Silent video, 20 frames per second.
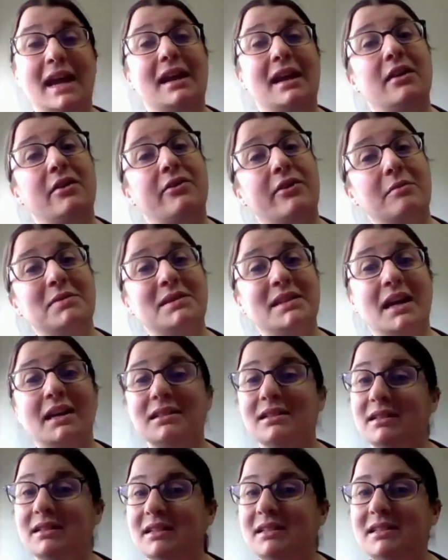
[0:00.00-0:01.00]
data from
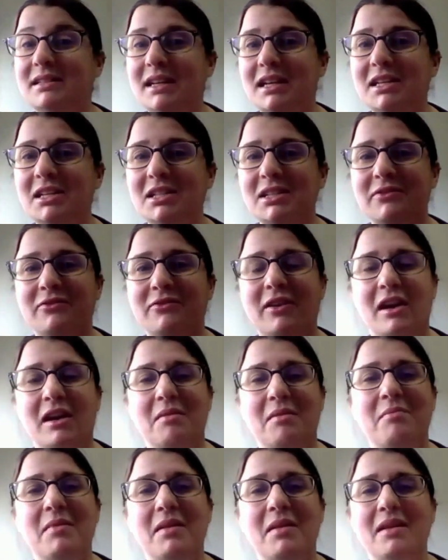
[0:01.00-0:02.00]
cells in a dish
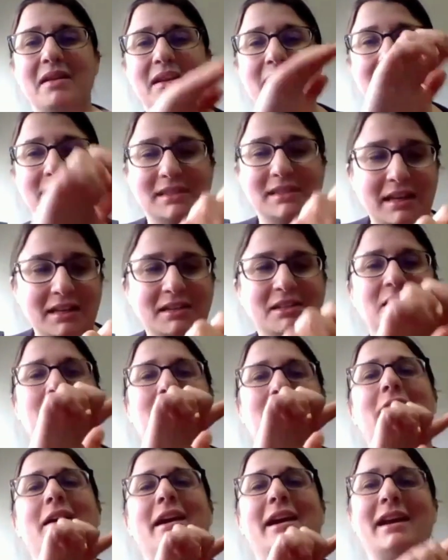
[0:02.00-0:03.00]
from
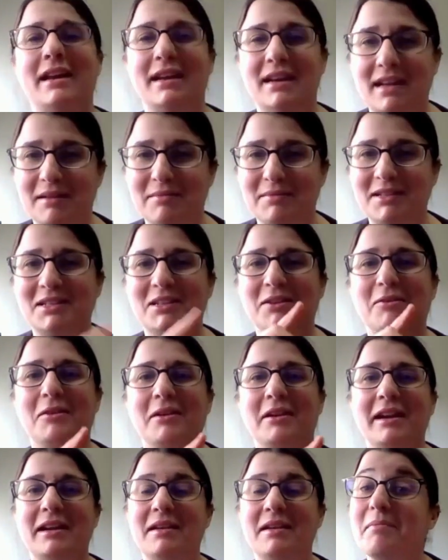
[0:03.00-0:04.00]
excitatory,
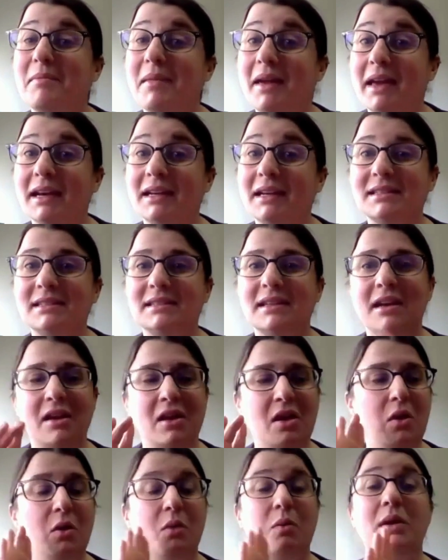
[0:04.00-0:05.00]
inhibitory, mixed.
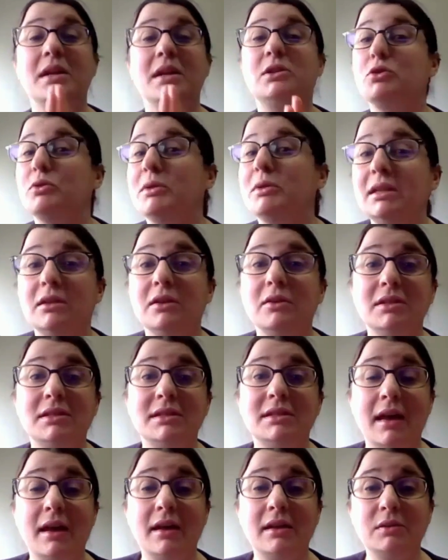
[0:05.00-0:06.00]
We treat
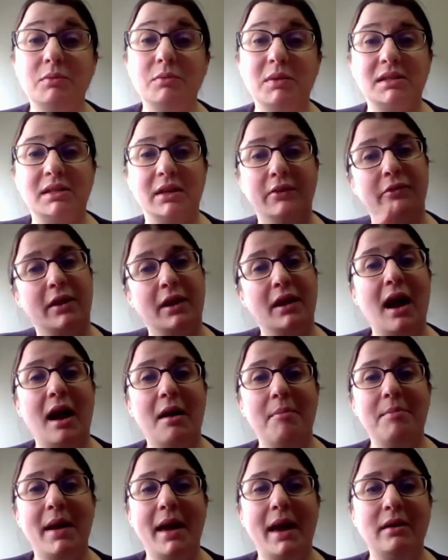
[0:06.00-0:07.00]
those cells with different
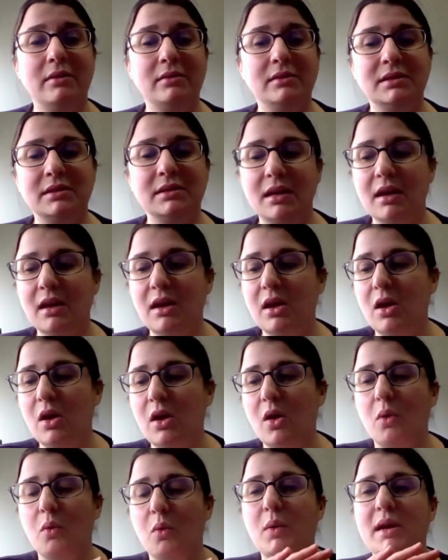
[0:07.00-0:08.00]
compounds
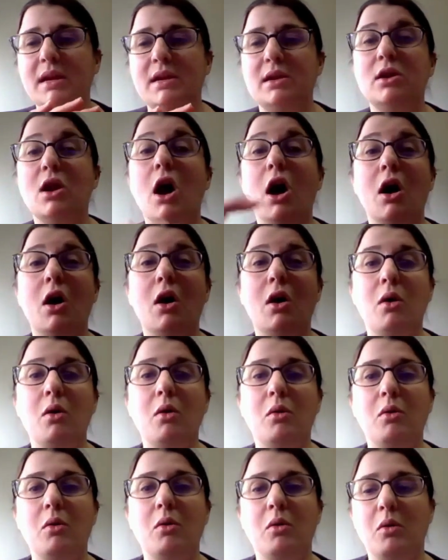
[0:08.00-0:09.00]
we
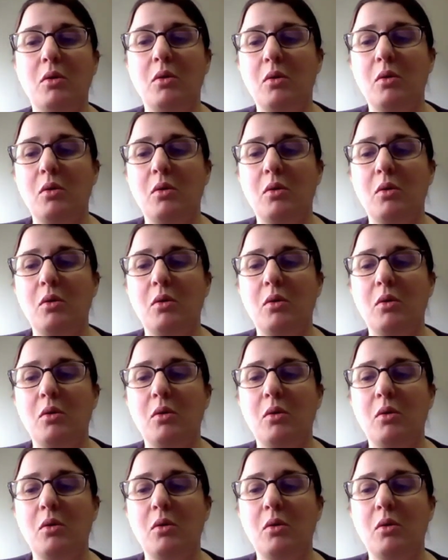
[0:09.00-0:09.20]
know